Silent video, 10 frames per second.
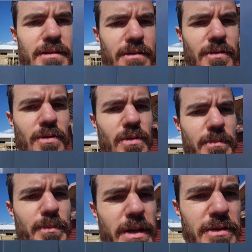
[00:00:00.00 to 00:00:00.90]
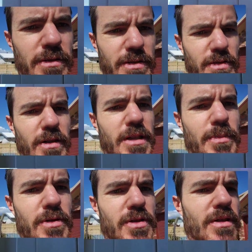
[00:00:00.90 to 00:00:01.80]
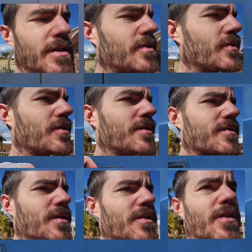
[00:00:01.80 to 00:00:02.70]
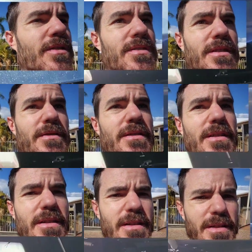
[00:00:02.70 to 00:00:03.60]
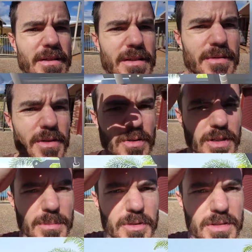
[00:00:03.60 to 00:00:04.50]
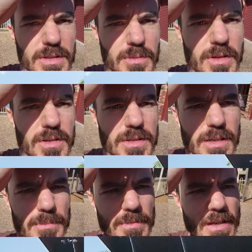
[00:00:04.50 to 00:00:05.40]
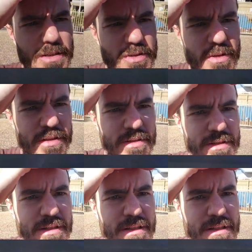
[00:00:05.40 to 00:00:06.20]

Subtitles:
little buttons on the side, you push to undo the side locks and they fold up nicely with those gas struts.